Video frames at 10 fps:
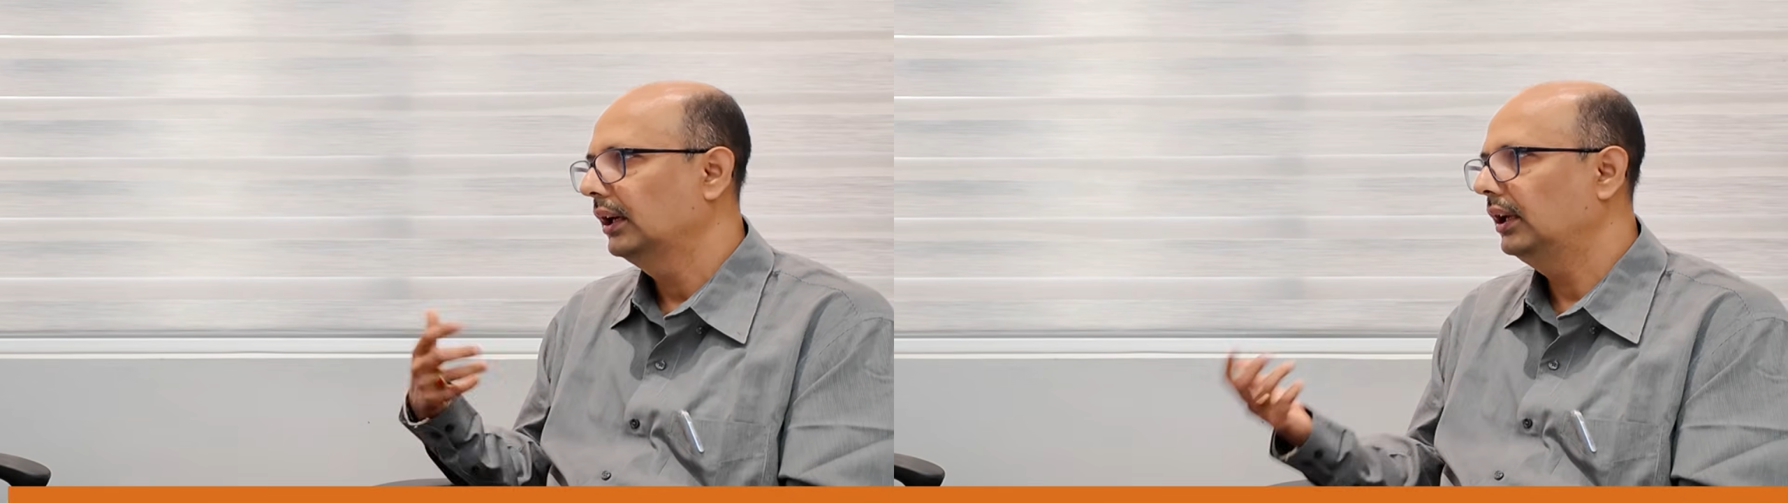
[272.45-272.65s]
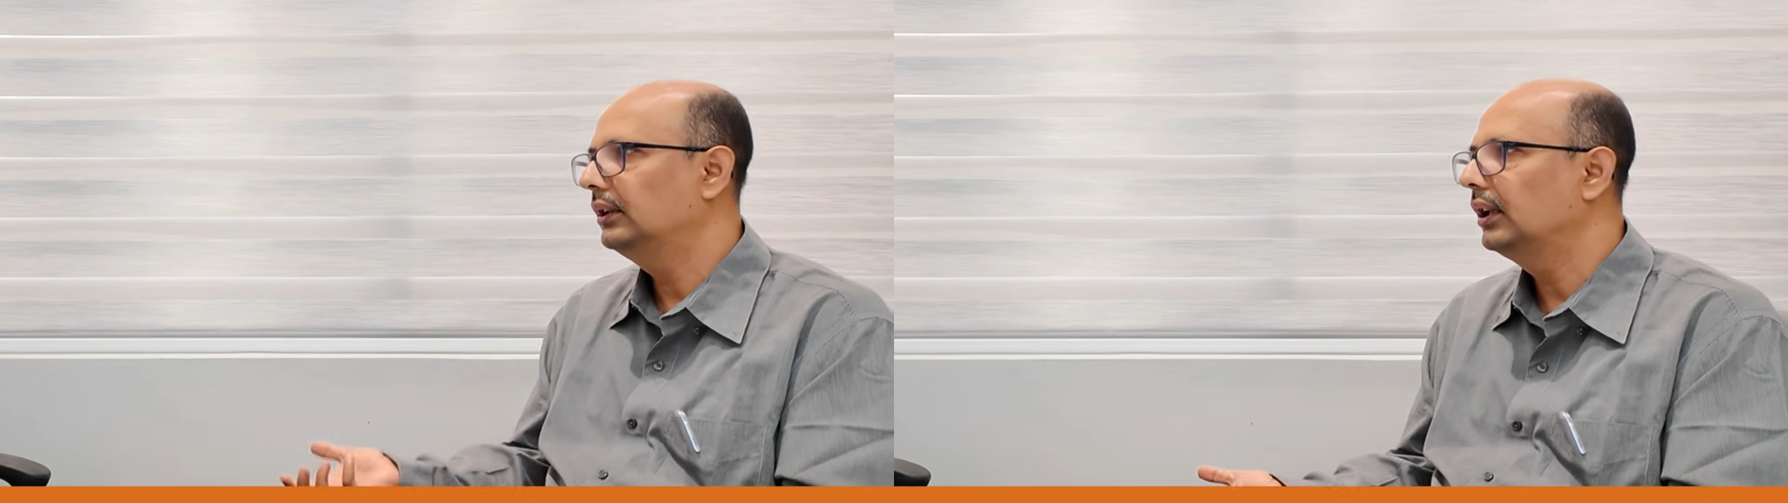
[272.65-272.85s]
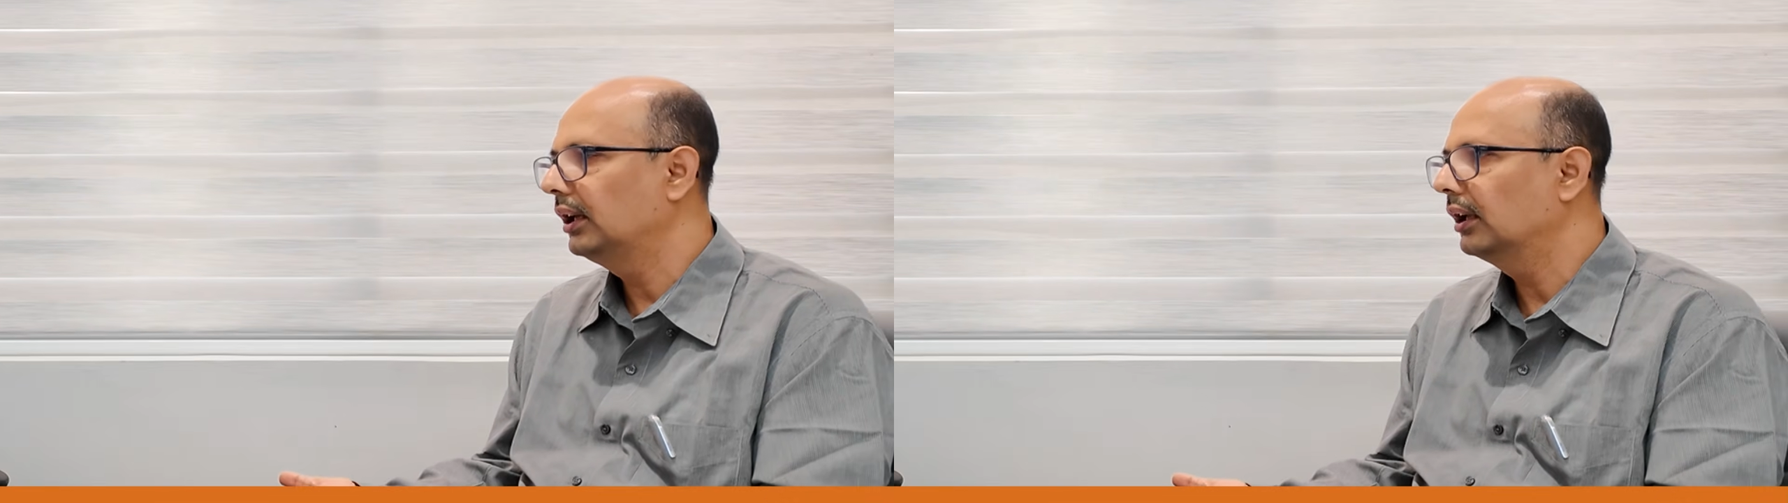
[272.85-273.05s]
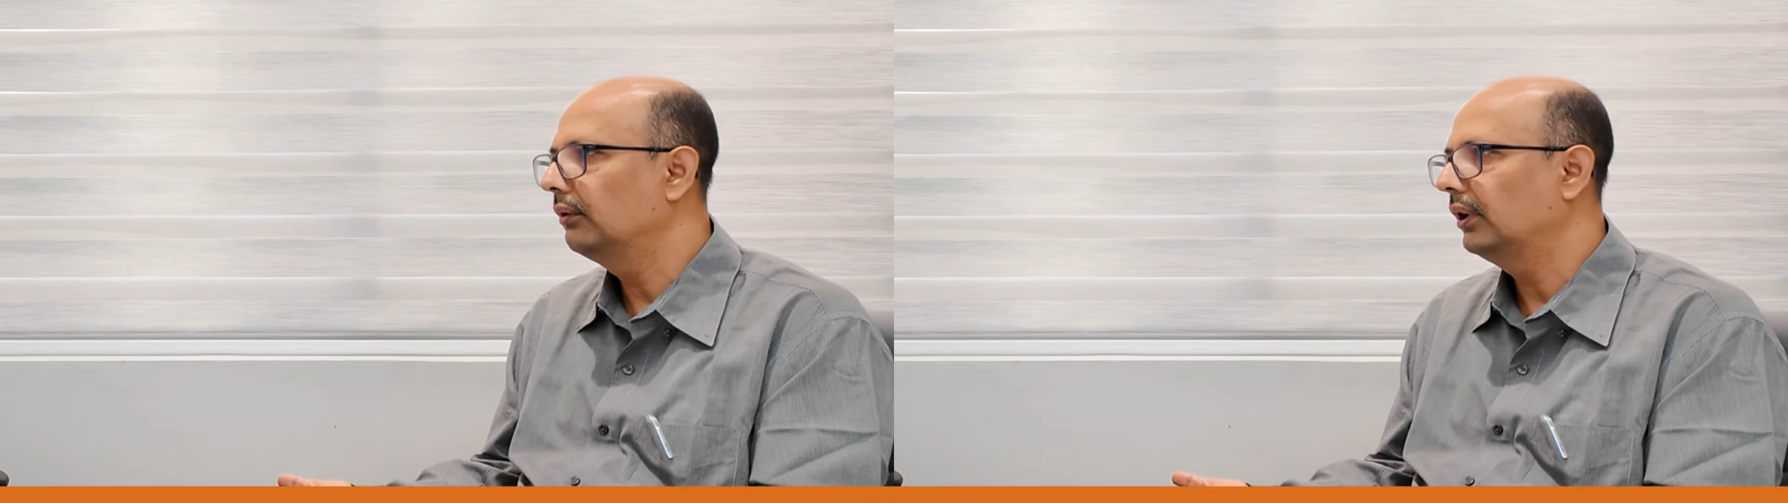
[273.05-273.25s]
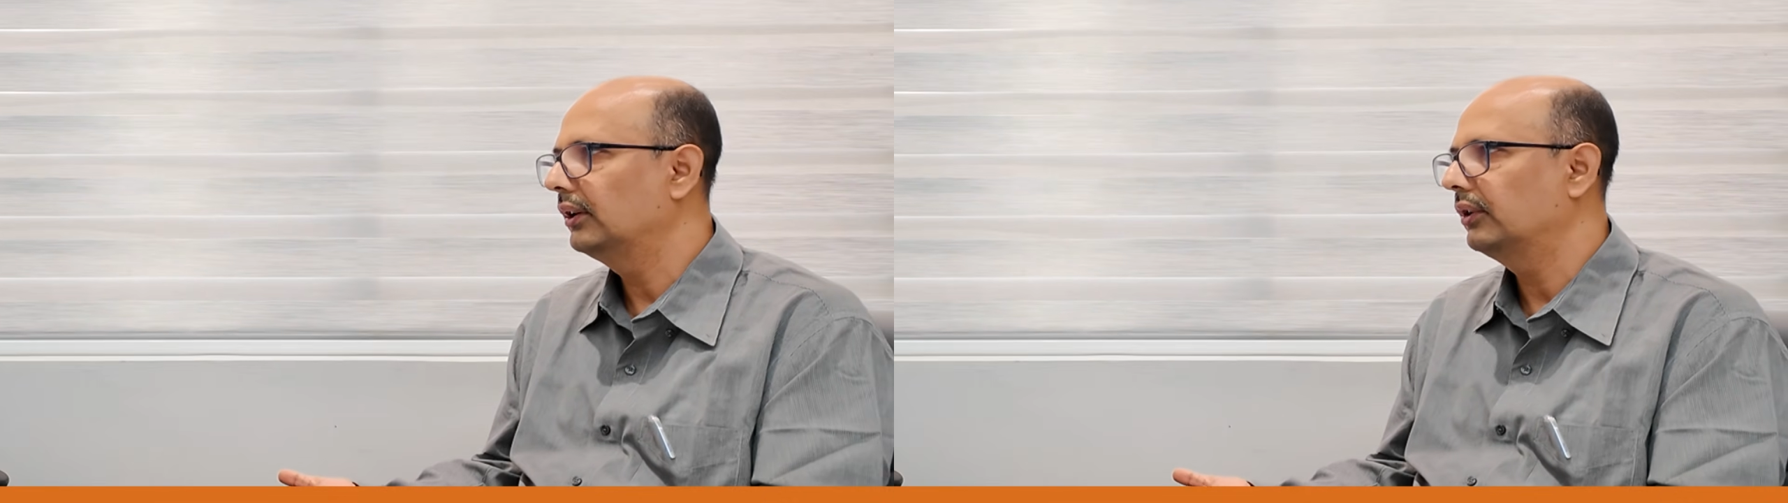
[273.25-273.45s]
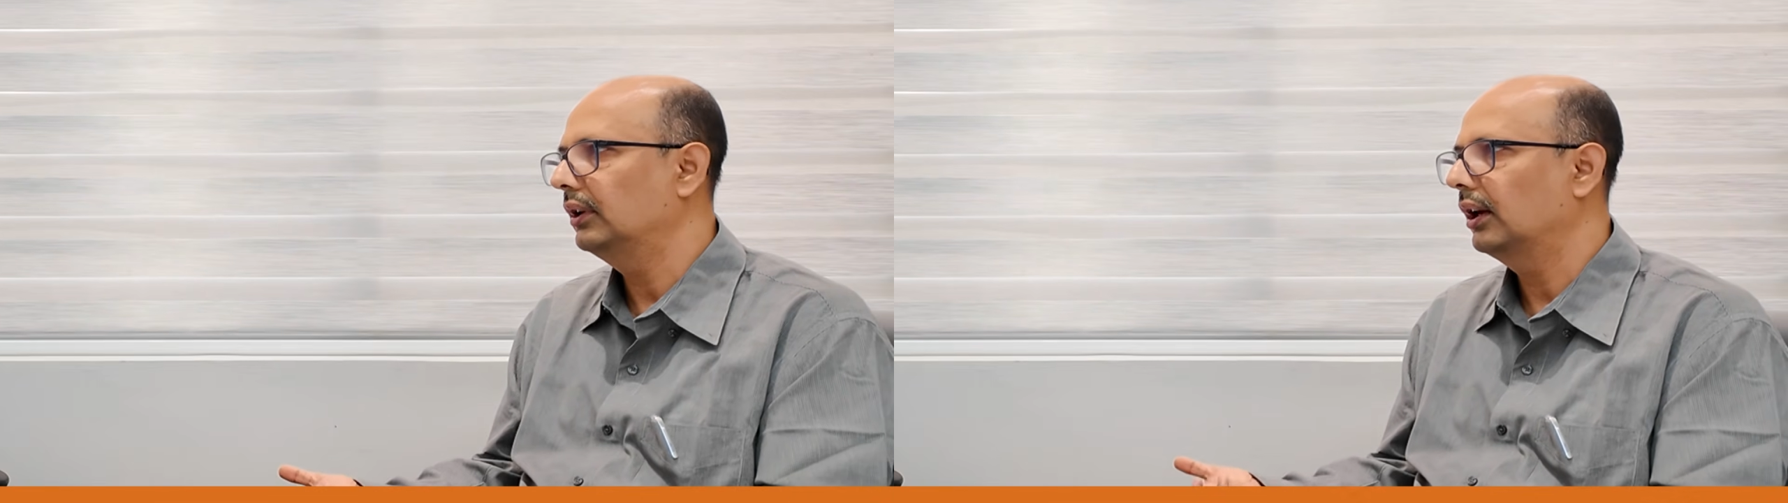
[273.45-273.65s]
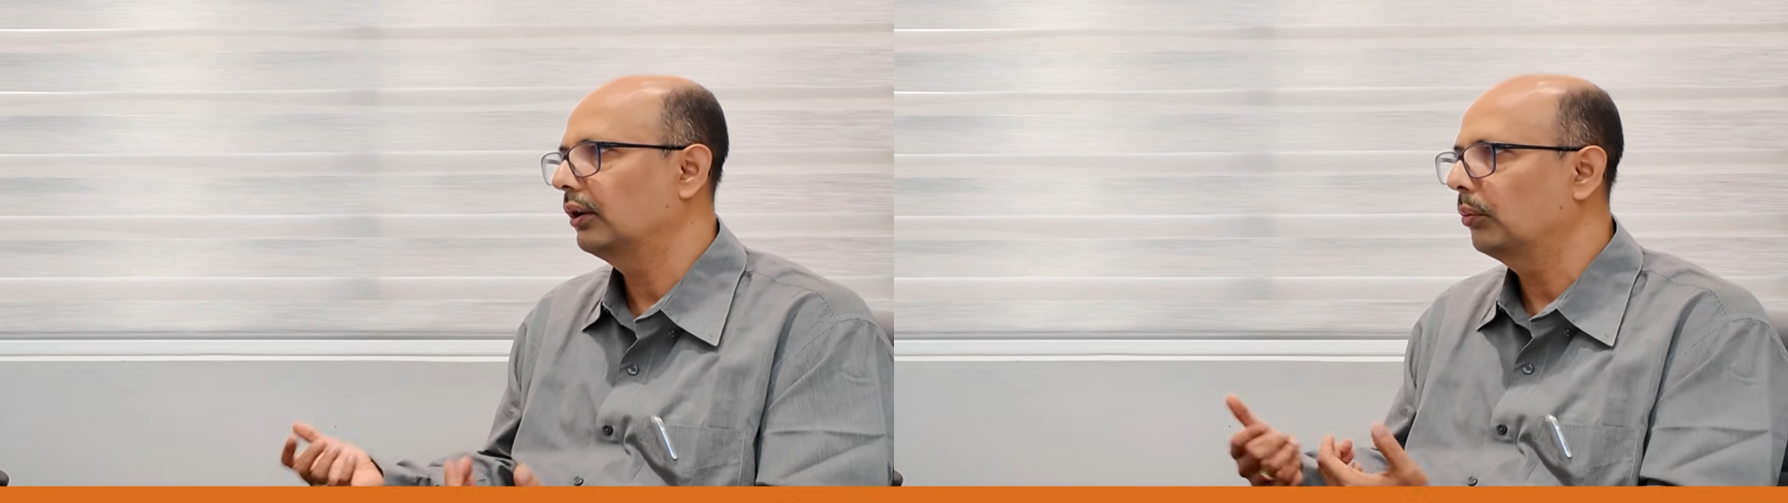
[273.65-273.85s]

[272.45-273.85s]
in the real world scenario.